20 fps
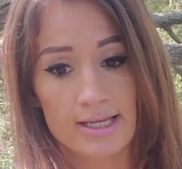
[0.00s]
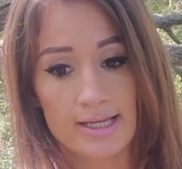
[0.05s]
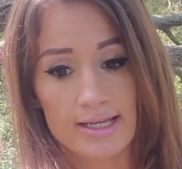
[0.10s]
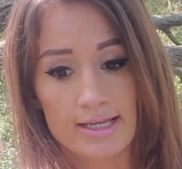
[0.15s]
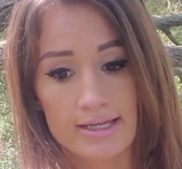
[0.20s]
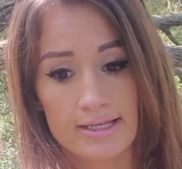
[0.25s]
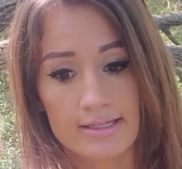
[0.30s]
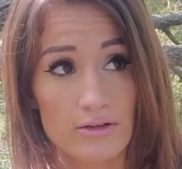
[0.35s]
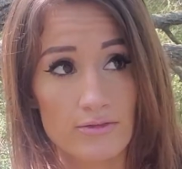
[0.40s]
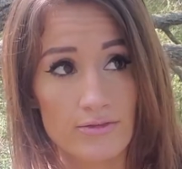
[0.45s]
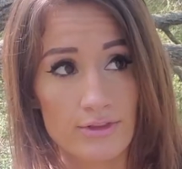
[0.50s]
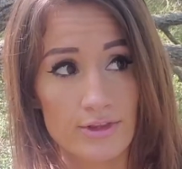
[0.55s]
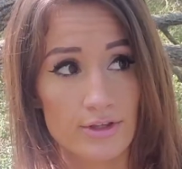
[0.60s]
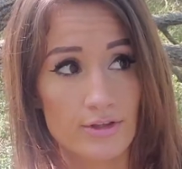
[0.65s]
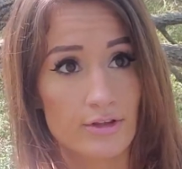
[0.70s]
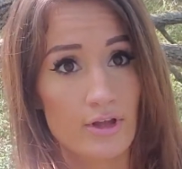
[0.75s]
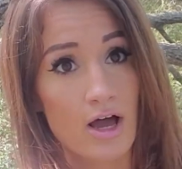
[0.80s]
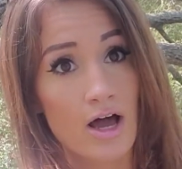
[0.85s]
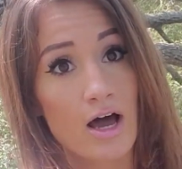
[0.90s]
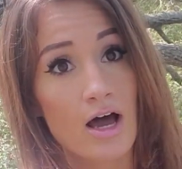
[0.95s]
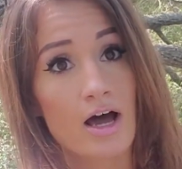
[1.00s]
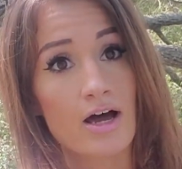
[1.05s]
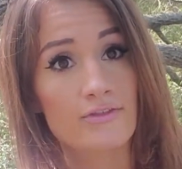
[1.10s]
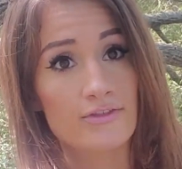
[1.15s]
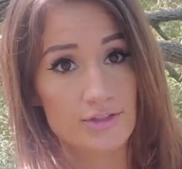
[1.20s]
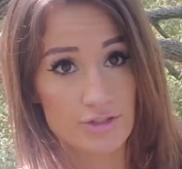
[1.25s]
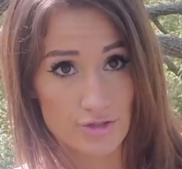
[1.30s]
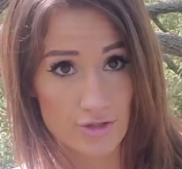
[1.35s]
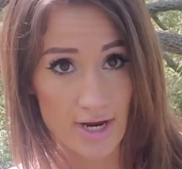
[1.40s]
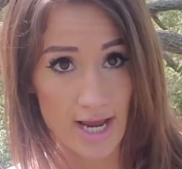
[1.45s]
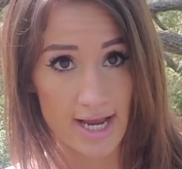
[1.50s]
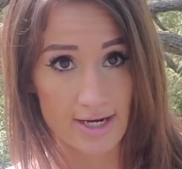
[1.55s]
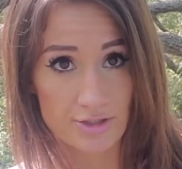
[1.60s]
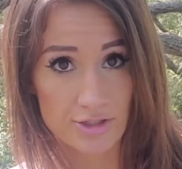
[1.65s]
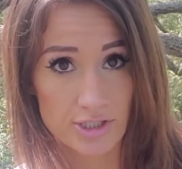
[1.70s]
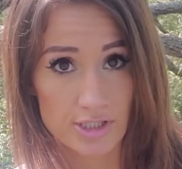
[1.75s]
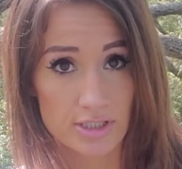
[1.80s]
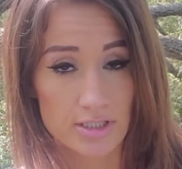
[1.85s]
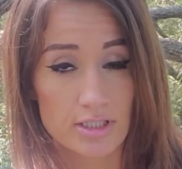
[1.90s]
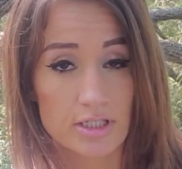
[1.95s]
is the law of
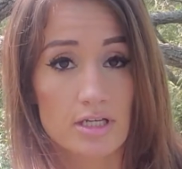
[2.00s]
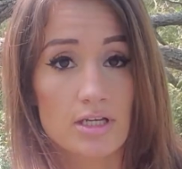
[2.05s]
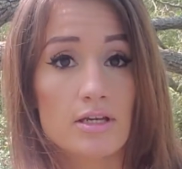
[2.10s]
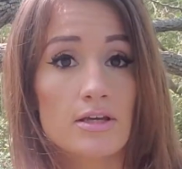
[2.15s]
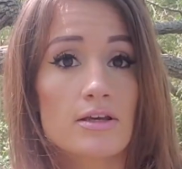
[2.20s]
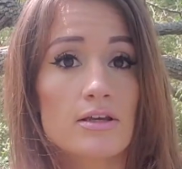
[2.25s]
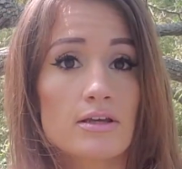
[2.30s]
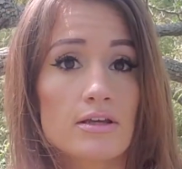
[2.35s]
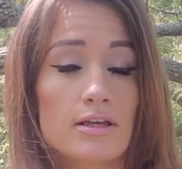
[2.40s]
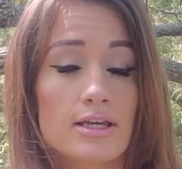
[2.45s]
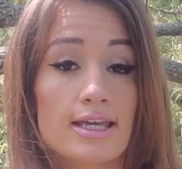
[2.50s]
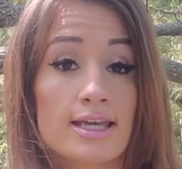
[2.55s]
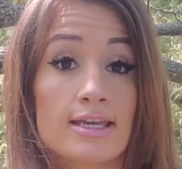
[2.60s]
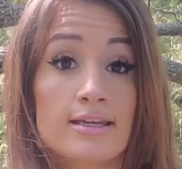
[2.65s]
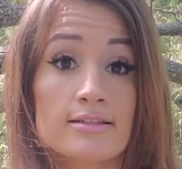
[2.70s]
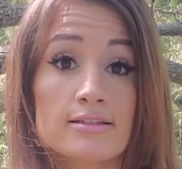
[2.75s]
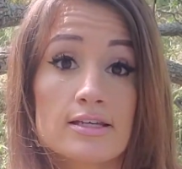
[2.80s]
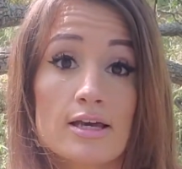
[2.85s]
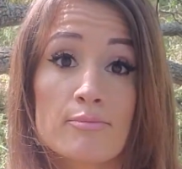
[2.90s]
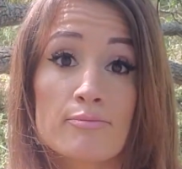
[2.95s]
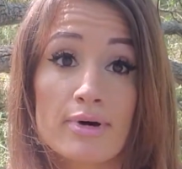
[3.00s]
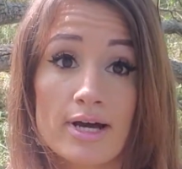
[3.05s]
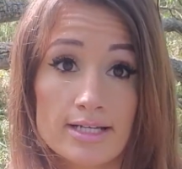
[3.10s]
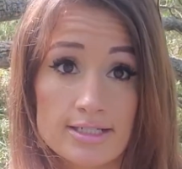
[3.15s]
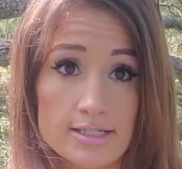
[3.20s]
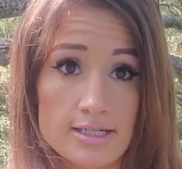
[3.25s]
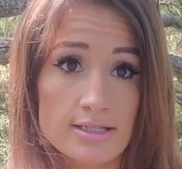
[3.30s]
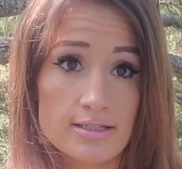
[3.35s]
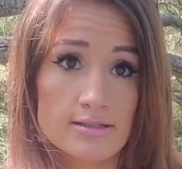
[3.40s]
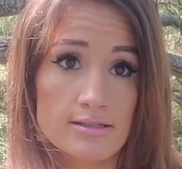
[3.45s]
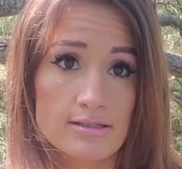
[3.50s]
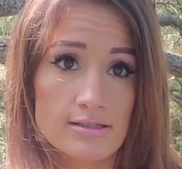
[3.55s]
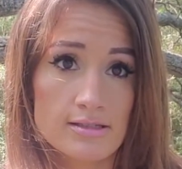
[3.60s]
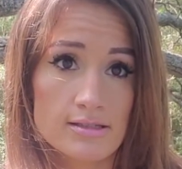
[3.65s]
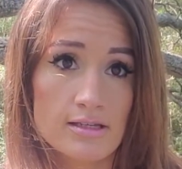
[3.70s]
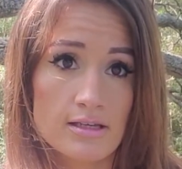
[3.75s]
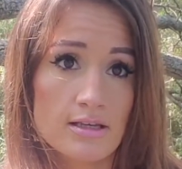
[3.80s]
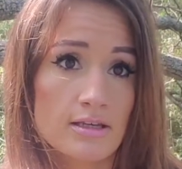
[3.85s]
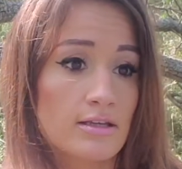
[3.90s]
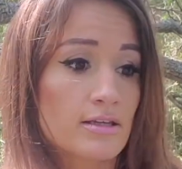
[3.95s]
attraction and abundance.